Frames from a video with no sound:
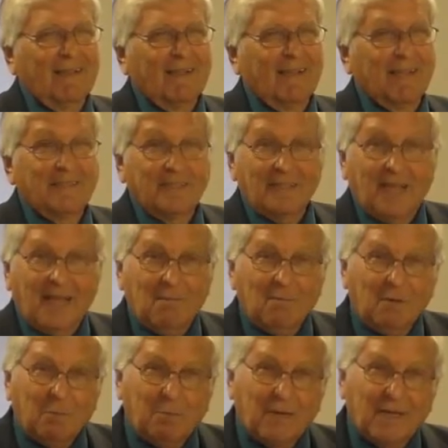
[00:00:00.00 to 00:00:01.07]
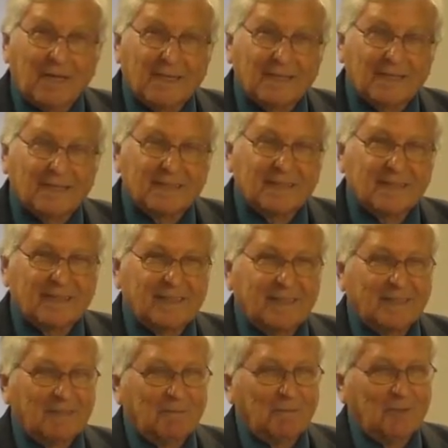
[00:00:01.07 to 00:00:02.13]
That's the name of the place.
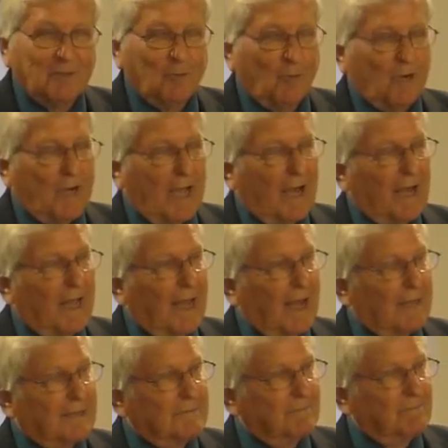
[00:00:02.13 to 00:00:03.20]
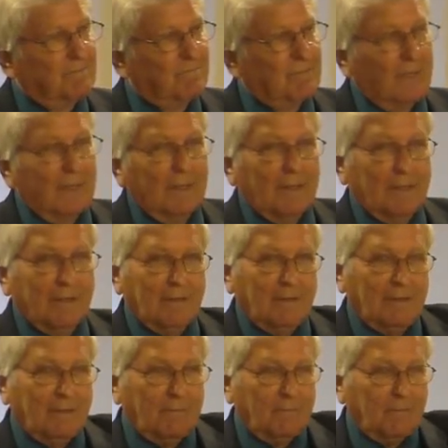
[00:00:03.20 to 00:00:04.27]
But the one I liked
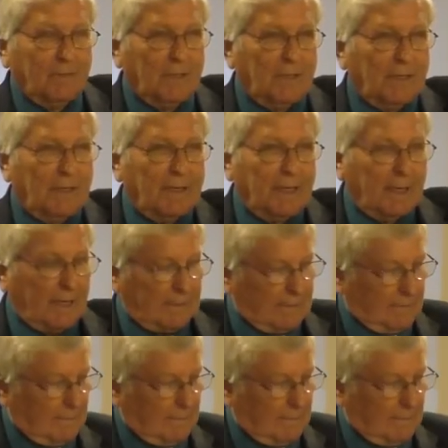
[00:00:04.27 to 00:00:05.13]
when Linda and I